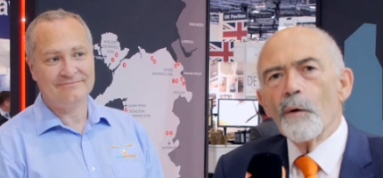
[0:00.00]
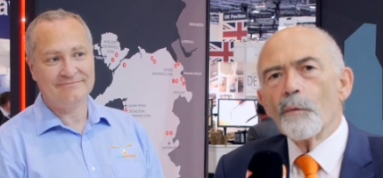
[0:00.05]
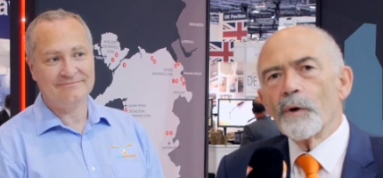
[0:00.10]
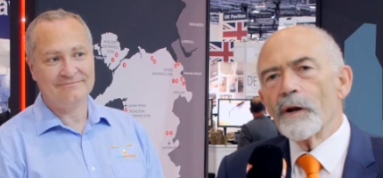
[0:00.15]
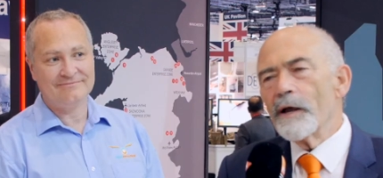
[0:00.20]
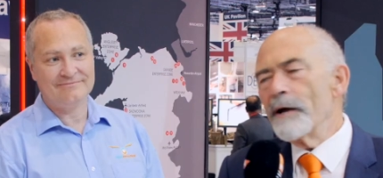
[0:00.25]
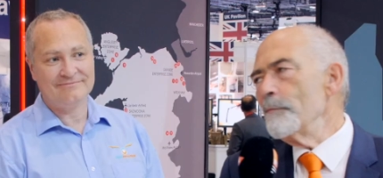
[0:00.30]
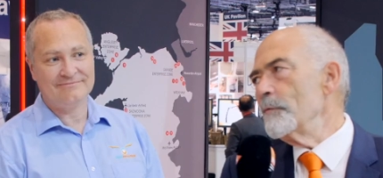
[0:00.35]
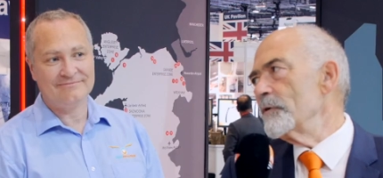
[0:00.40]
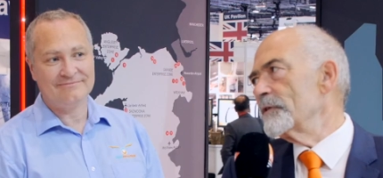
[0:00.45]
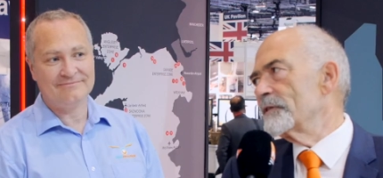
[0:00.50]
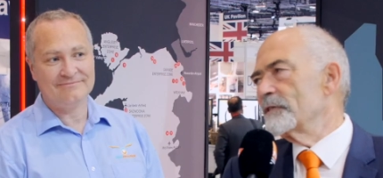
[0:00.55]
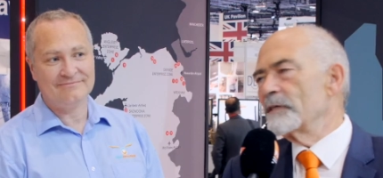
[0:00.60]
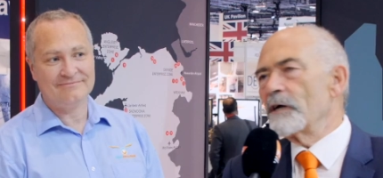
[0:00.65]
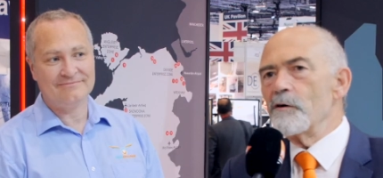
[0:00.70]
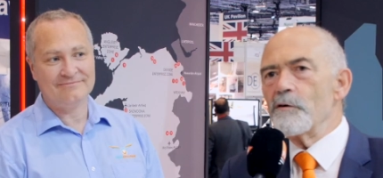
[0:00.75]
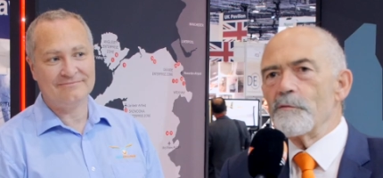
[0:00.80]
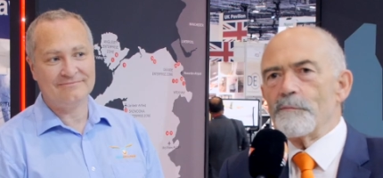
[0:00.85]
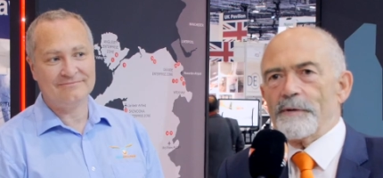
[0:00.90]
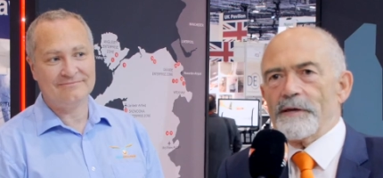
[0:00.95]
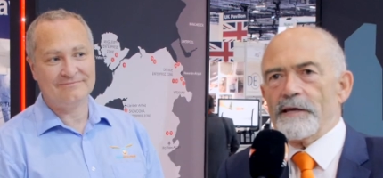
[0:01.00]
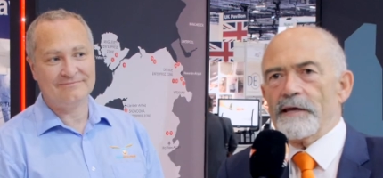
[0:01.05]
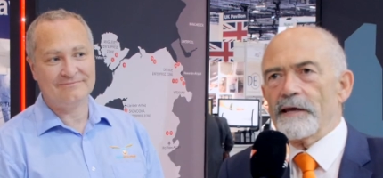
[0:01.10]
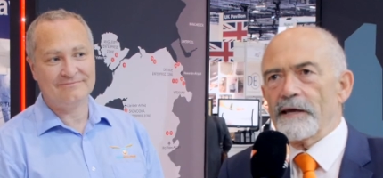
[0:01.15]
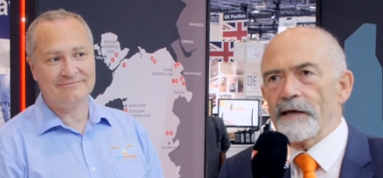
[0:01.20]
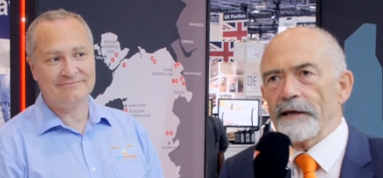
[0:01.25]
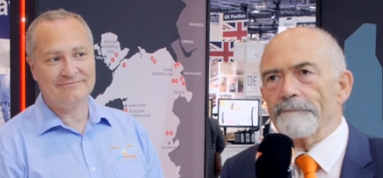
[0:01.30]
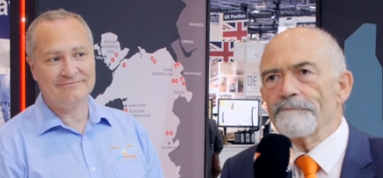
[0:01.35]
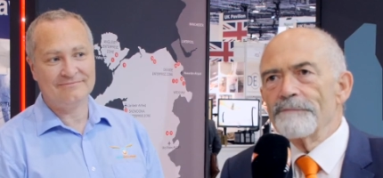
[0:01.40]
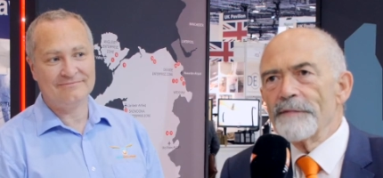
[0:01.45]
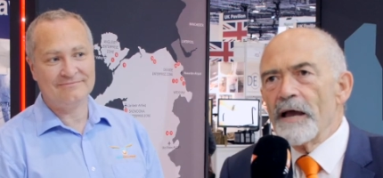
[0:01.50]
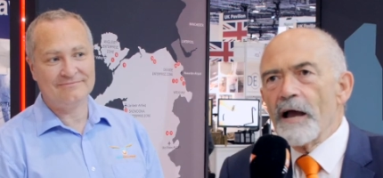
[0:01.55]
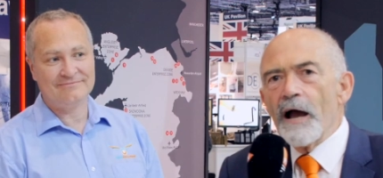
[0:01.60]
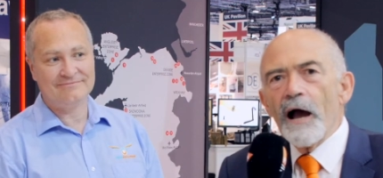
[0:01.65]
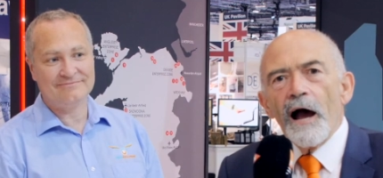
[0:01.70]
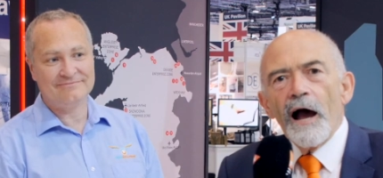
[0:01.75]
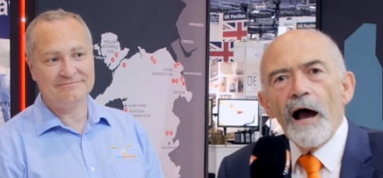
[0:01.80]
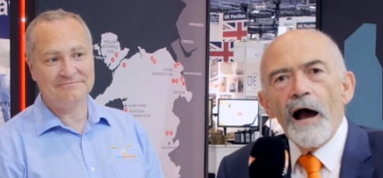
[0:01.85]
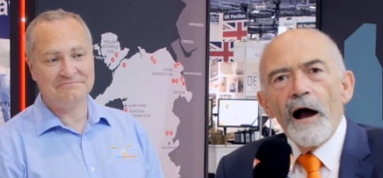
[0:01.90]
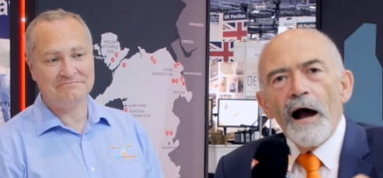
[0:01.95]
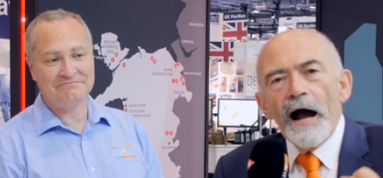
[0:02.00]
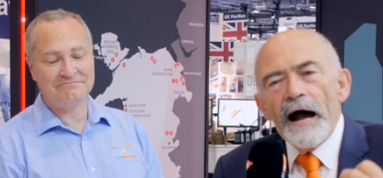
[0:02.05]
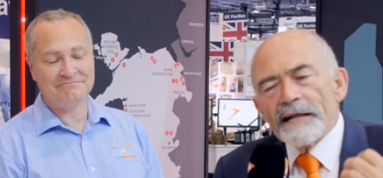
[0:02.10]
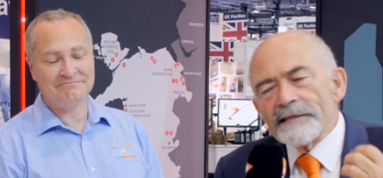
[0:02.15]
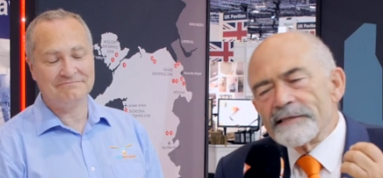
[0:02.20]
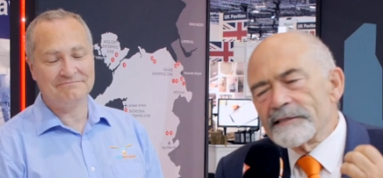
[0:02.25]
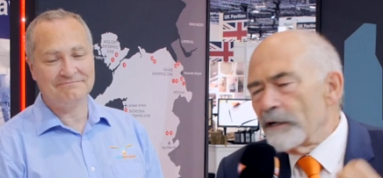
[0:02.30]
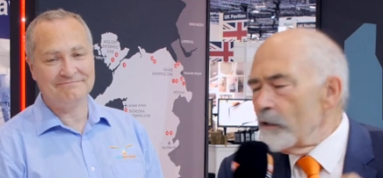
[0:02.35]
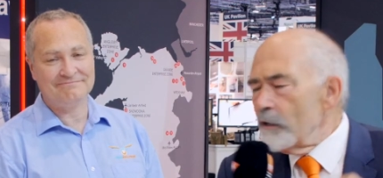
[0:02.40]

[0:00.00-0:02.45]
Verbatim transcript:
Speaker 1: Well, I'm with Toby here. And